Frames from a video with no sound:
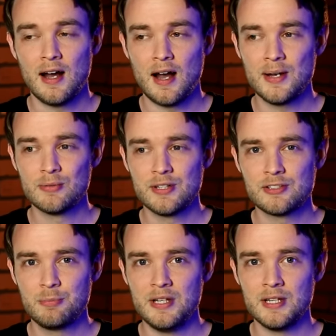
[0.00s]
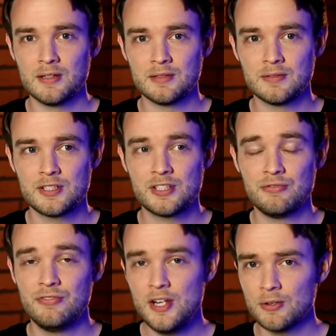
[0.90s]
I risked being
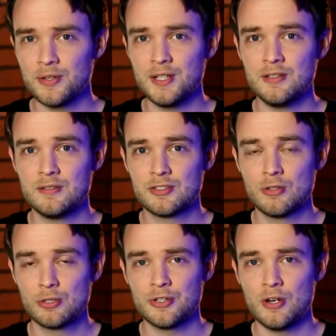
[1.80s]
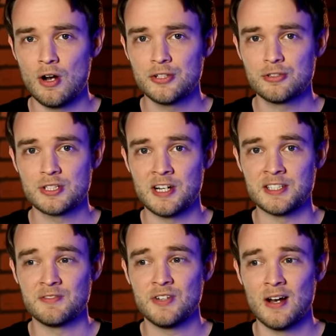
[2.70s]
severely socially
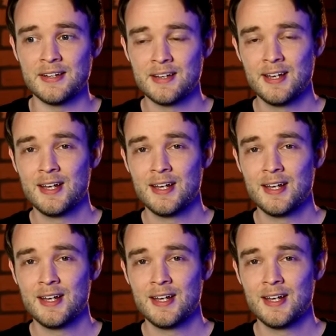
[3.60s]
ostracized, if not